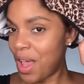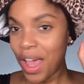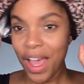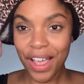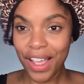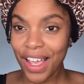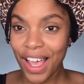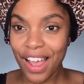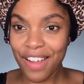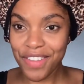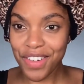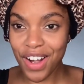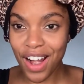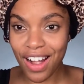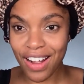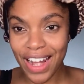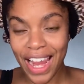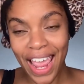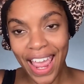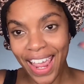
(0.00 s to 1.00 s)
cover
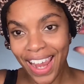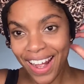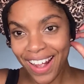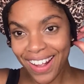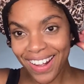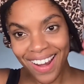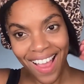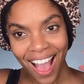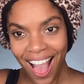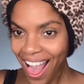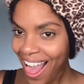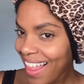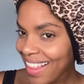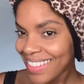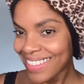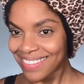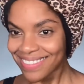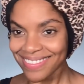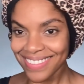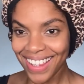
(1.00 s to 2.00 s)
our hair,
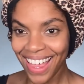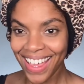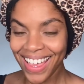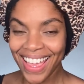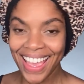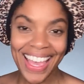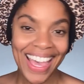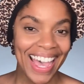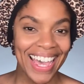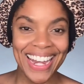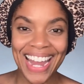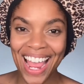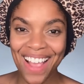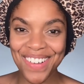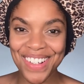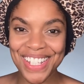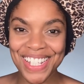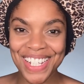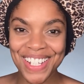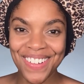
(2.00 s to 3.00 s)
and I
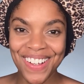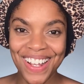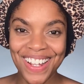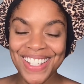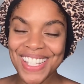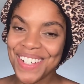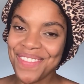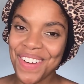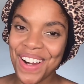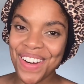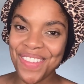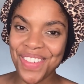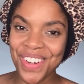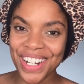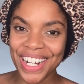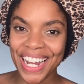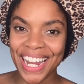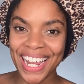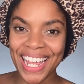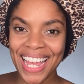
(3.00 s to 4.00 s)
will see you all tomorrow
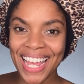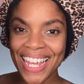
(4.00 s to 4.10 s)
morning.